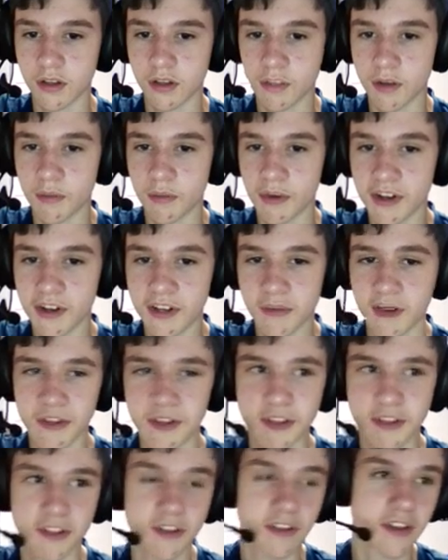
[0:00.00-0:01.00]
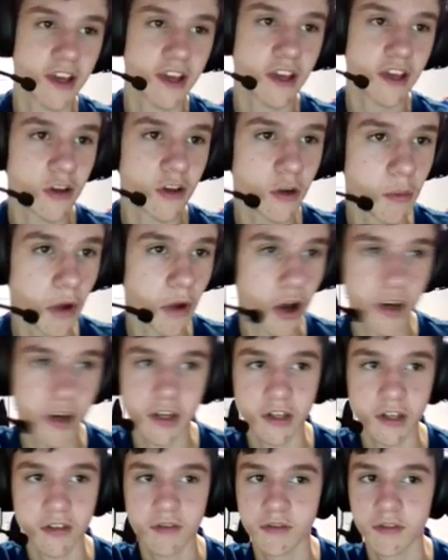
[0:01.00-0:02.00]
A Bonnie poster. Thank you,
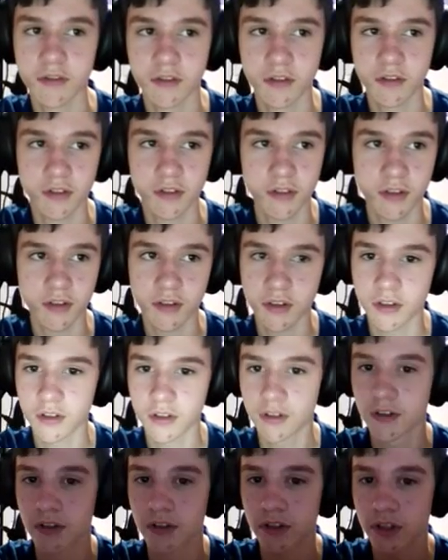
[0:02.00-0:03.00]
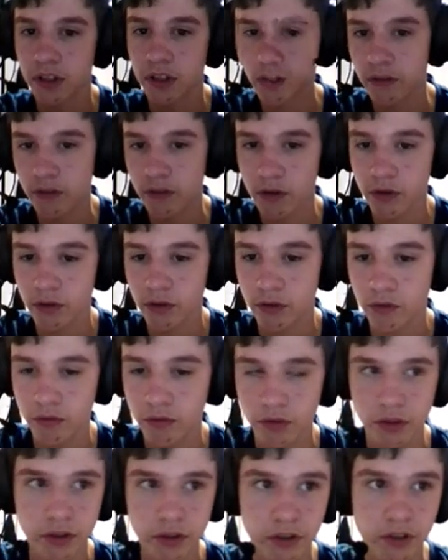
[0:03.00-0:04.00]
Bonnie. You know you
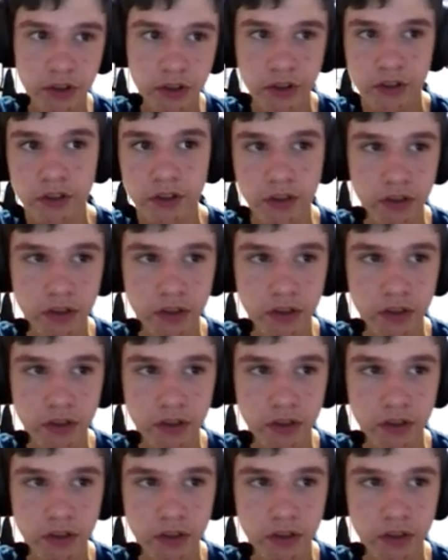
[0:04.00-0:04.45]
literally